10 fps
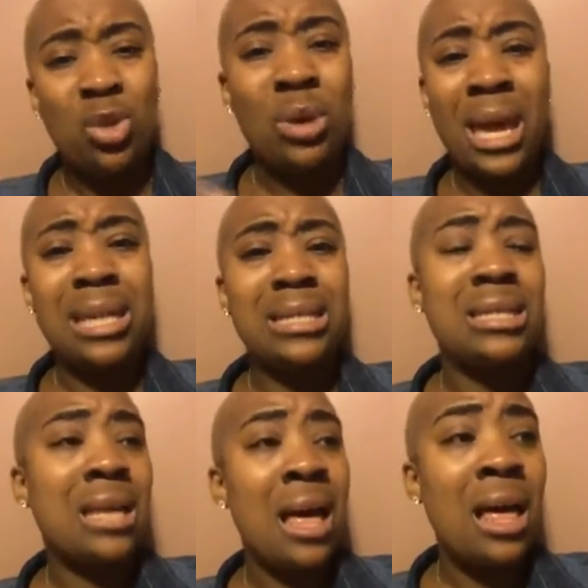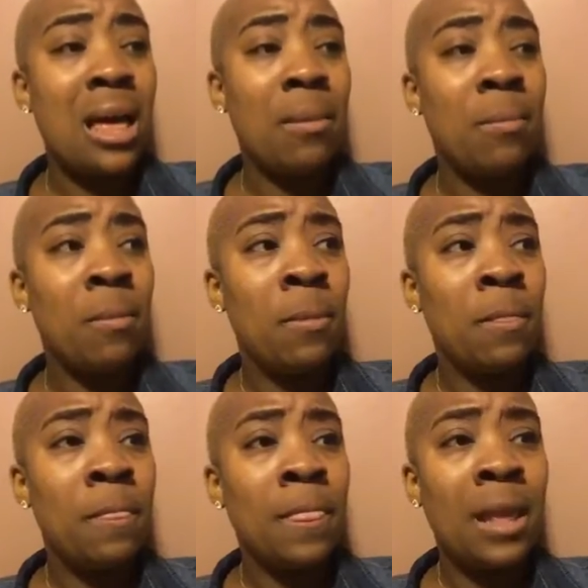You can't just come
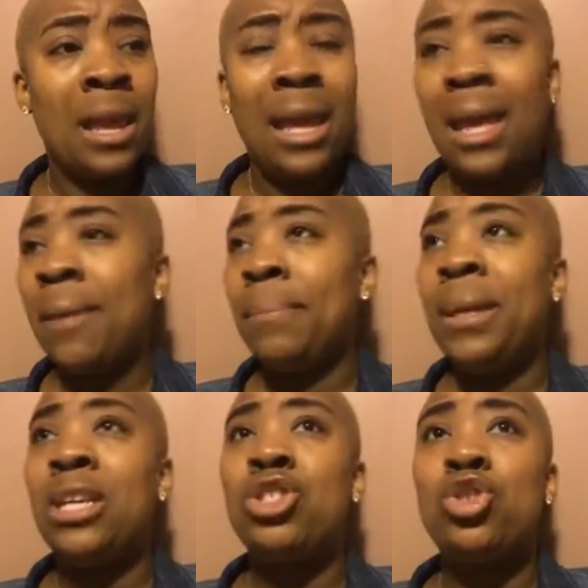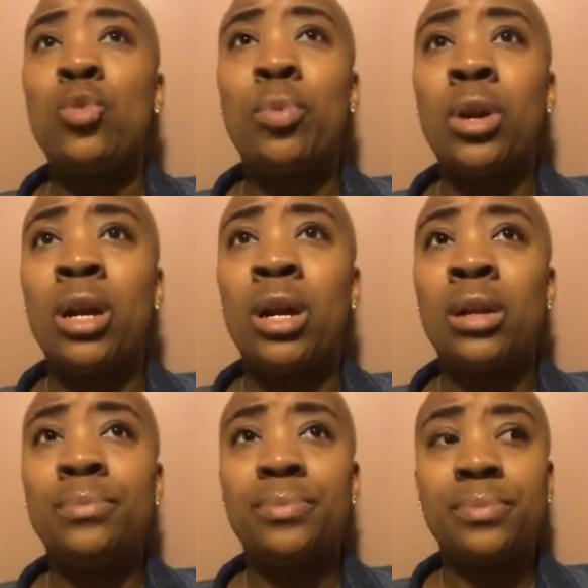and be super